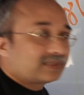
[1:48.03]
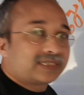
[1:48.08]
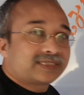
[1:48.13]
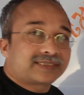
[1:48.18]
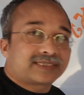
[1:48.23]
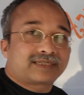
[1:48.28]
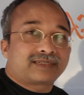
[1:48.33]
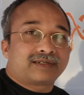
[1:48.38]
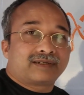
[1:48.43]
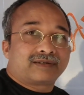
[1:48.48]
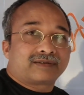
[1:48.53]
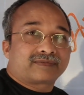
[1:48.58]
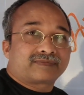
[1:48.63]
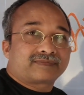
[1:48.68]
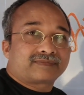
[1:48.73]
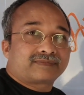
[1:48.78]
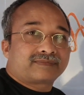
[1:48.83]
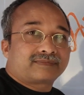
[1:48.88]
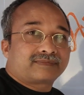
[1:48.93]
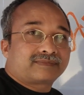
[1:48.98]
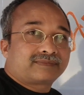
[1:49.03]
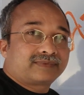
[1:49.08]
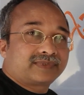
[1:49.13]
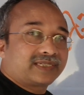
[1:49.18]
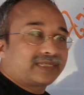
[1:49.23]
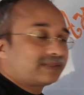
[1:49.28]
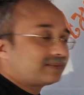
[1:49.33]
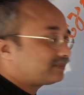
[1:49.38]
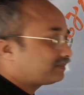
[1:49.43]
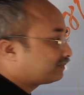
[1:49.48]
It's a curve,
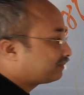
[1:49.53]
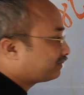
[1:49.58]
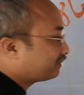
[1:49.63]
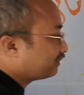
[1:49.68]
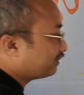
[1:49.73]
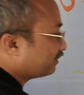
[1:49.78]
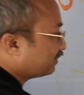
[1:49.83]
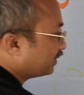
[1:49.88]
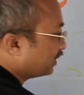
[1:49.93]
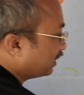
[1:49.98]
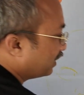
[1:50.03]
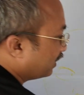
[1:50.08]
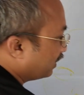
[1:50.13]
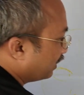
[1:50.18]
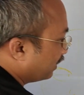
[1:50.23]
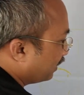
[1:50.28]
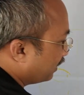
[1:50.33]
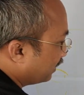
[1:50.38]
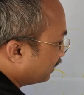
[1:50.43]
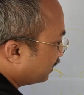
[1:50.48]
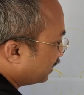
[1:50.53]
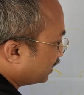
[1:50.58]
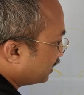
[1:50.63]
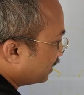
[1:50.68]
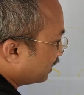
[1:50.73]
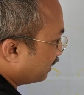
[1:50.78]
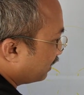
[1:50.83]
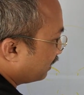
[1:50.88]
yeah, just